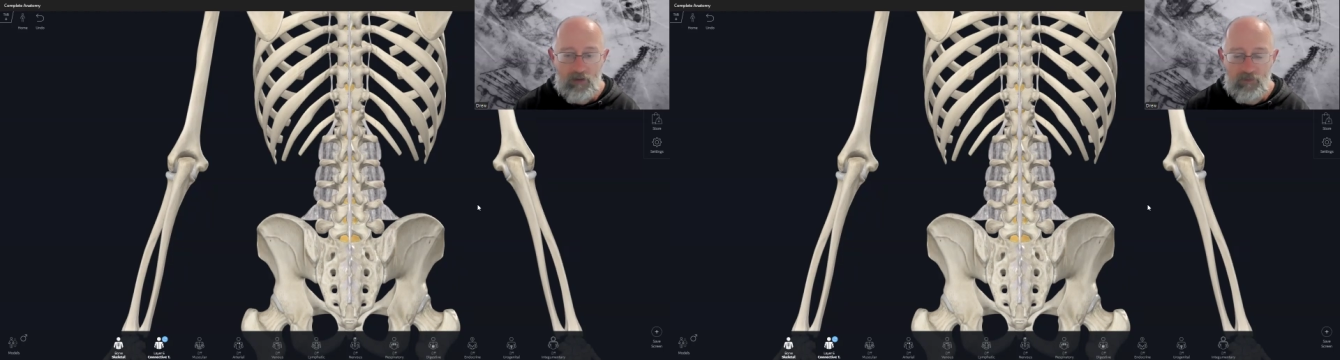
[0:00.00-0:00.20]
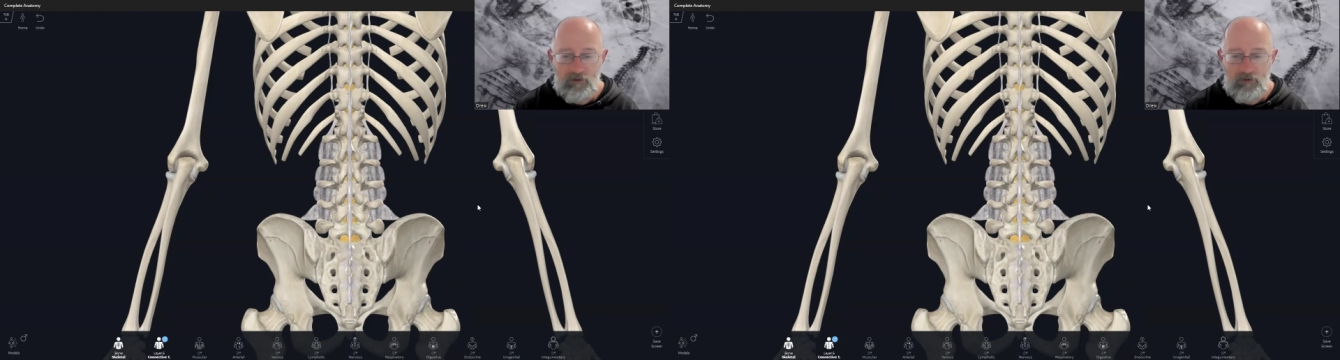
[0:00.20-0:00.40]

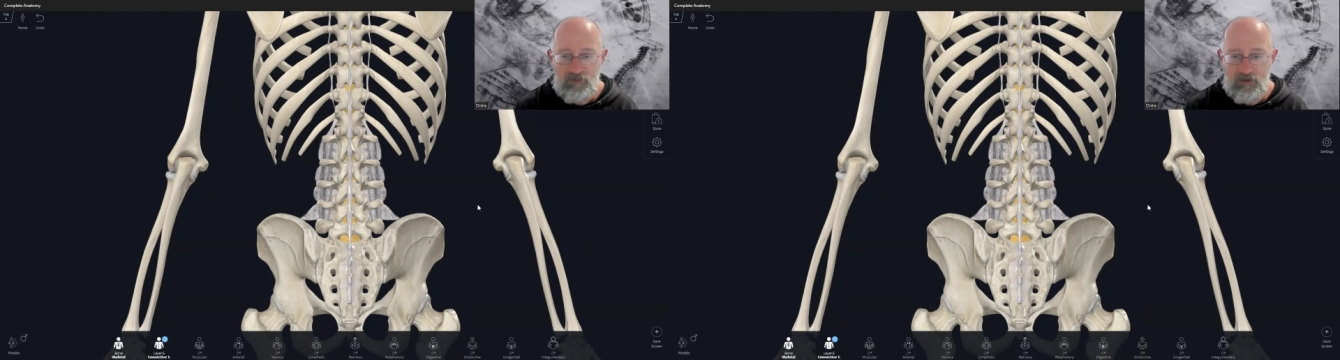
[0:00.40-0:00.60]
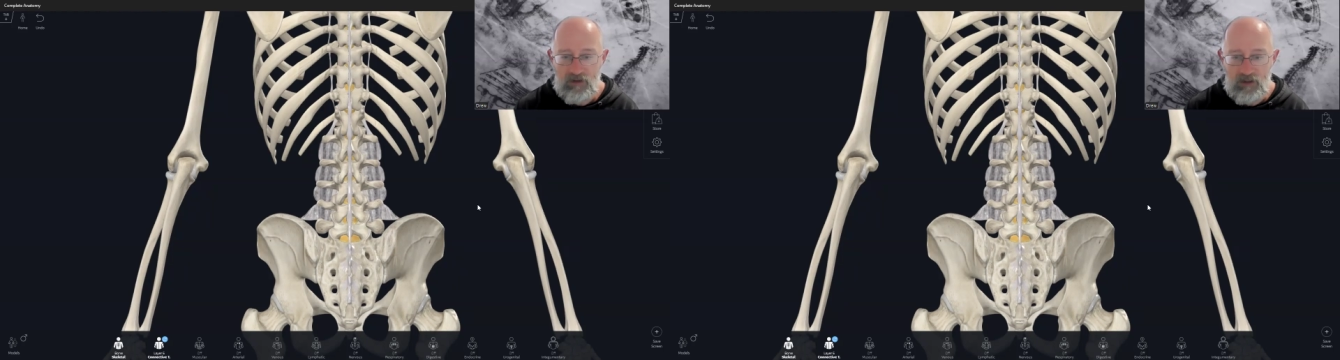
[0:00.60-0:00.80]
There is
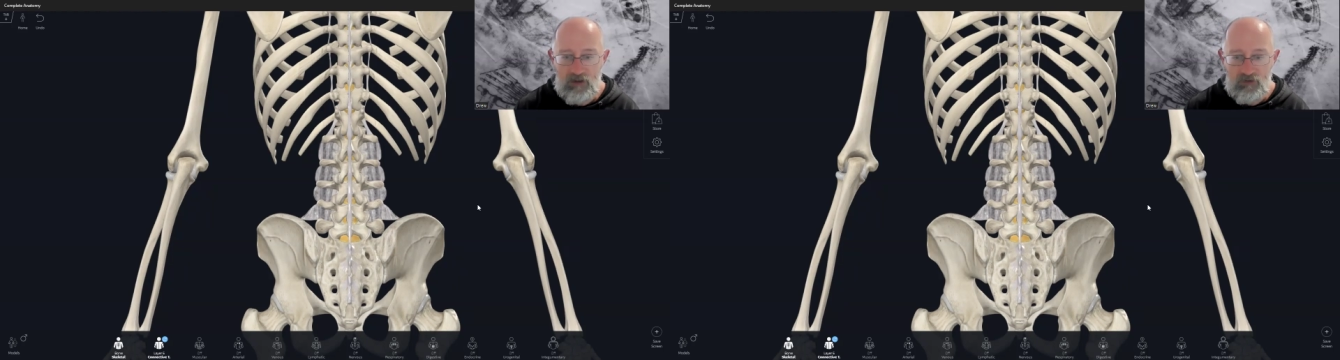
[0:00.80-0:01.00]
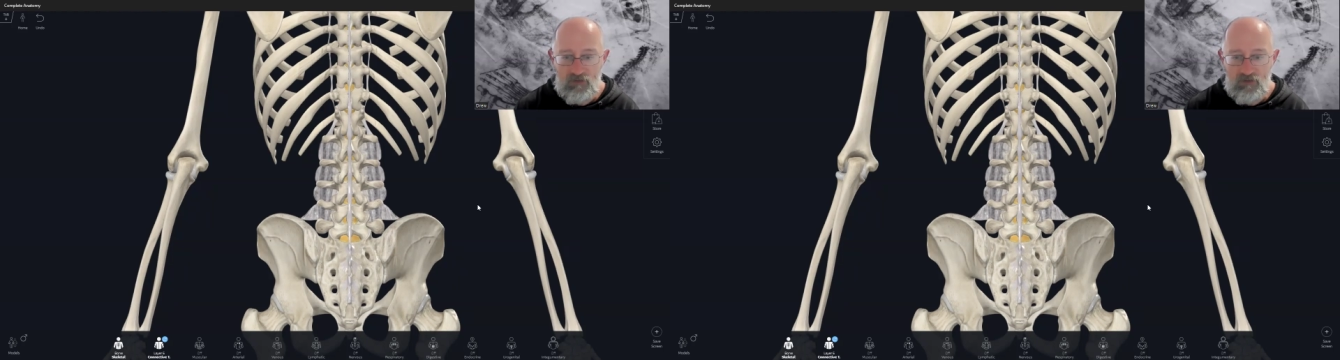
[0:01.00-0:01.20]

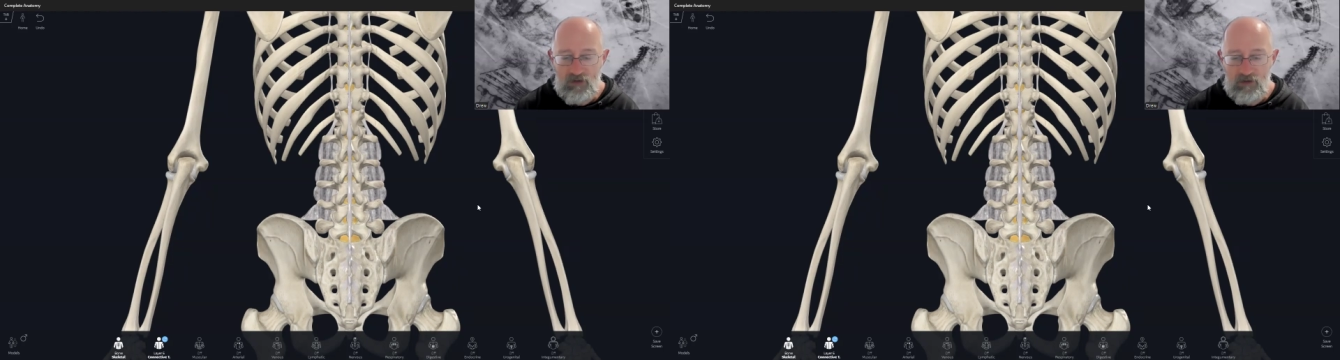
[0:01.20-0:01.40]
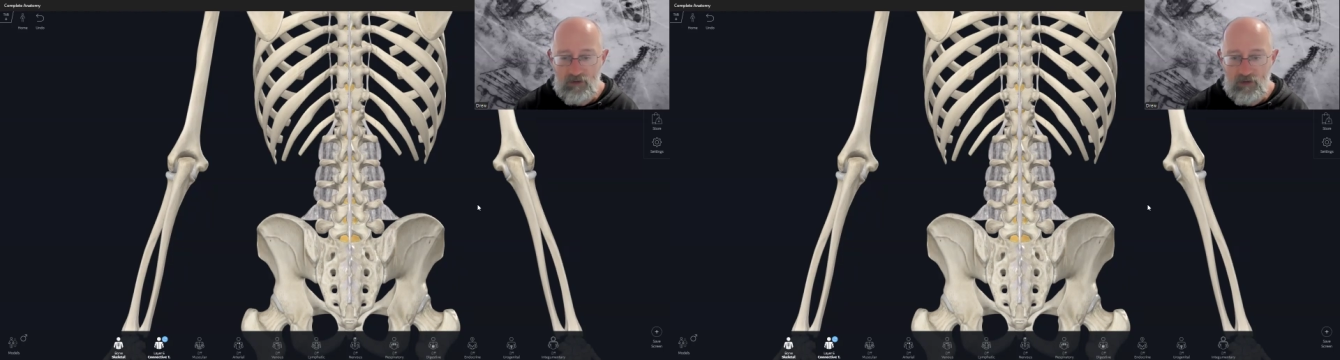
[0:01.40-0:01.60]
adhesions
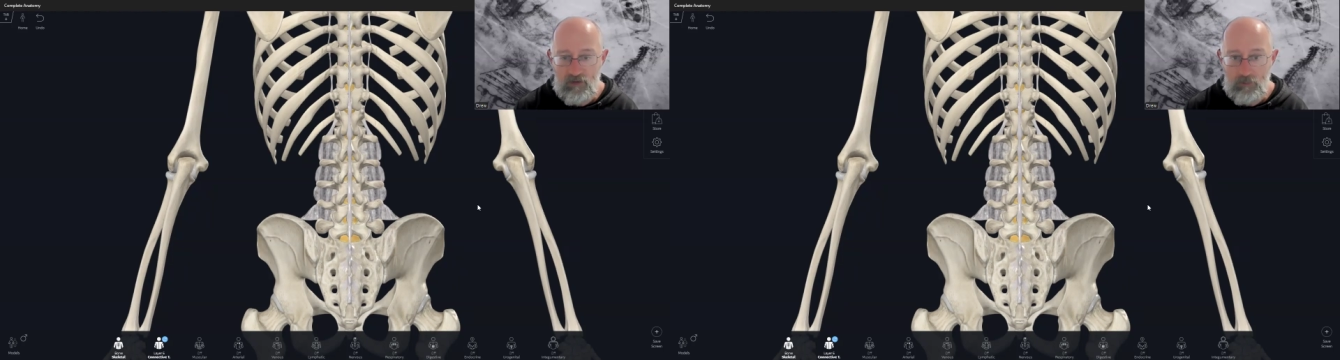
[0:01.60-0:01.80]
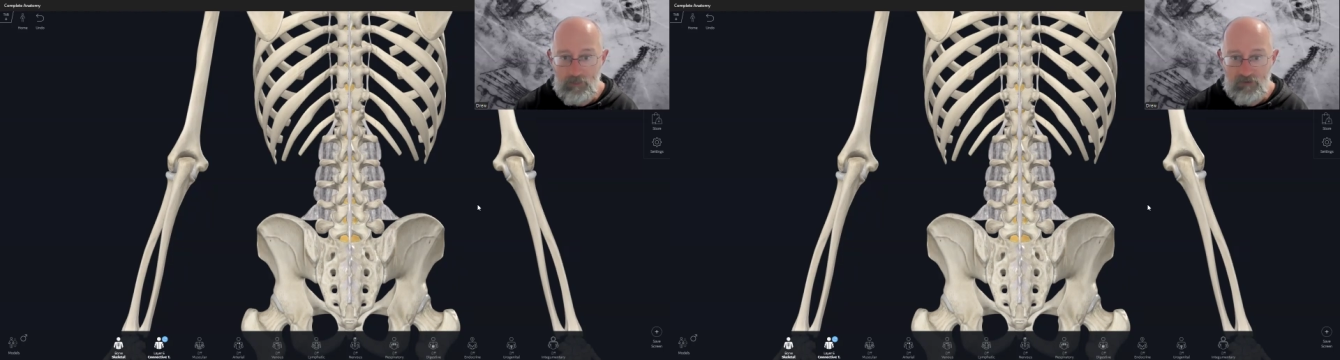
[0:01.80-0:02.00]
in
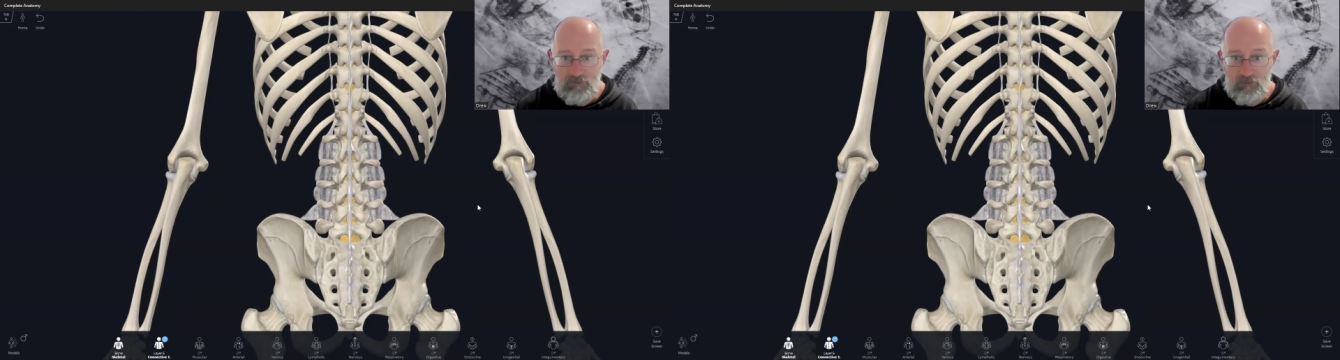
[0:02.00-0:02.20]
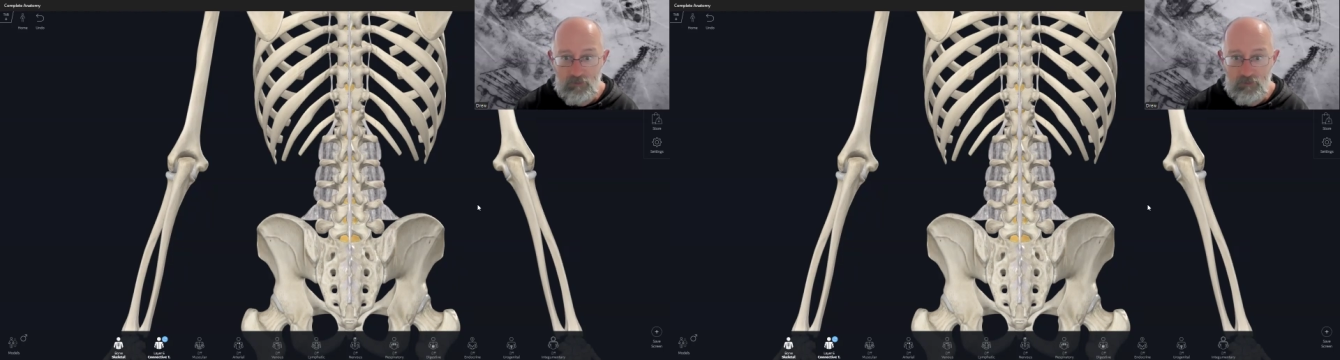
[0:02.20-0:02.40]
the
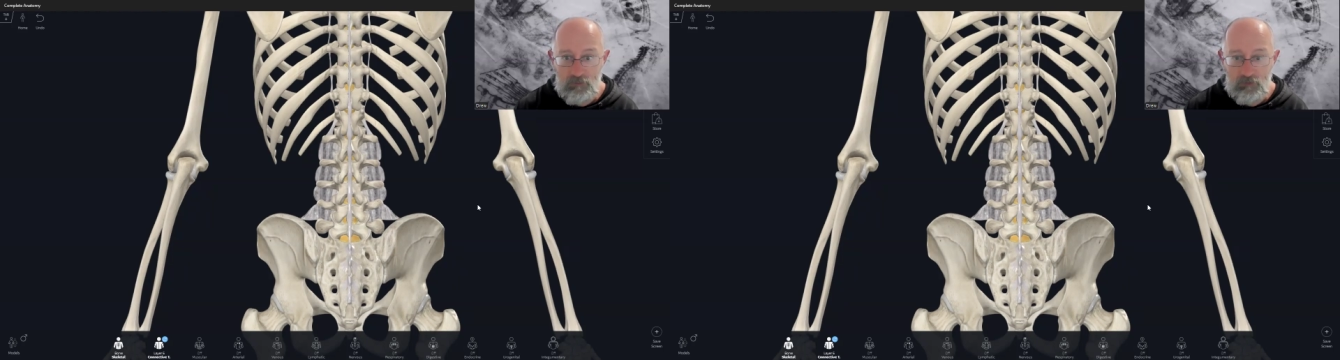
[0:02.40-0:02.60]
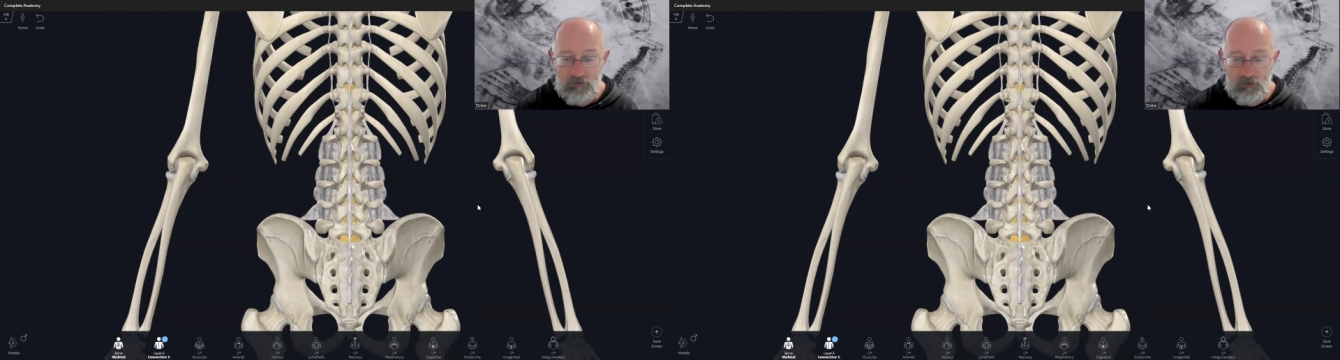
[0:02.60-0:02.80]
muscles,
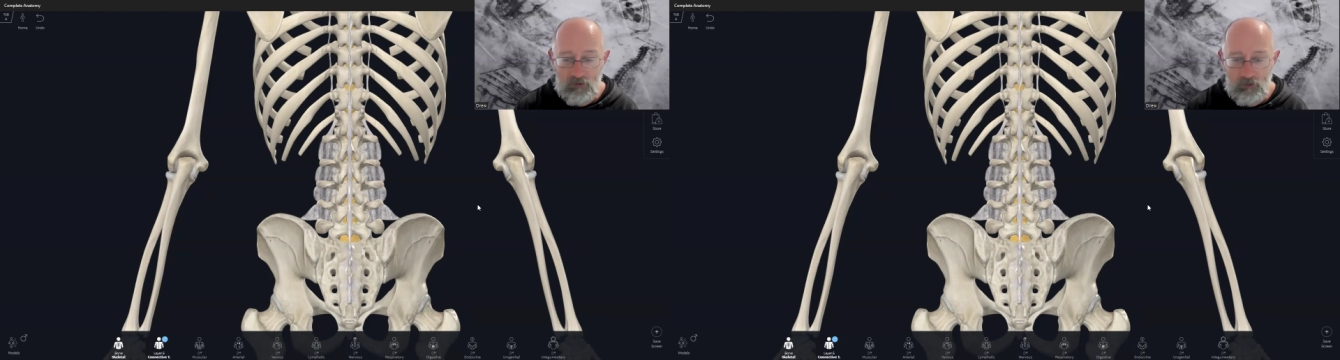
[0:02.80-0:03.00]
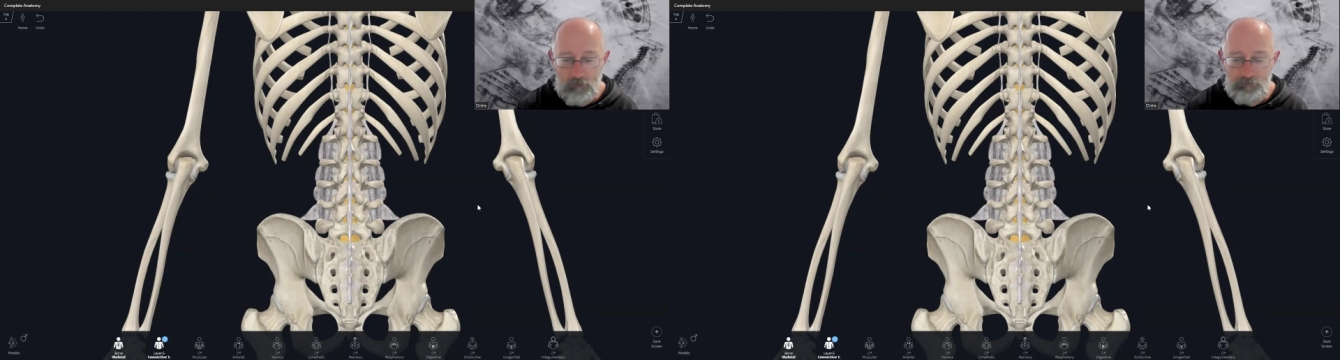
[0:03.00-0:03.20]
which can
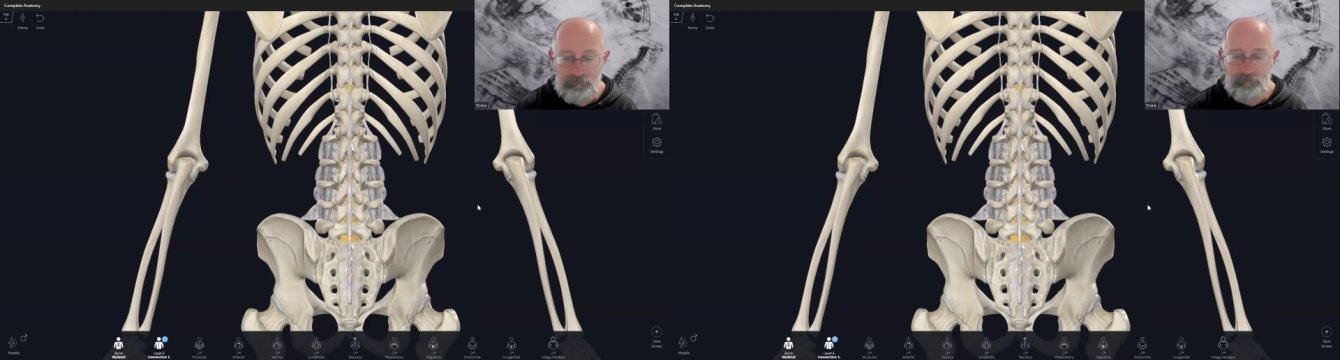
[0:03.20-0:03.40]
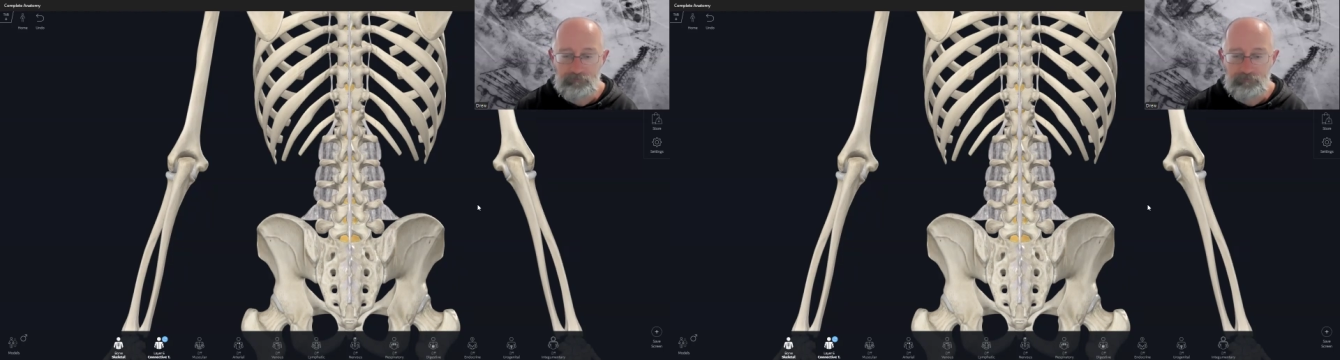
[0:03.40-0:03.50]
occur.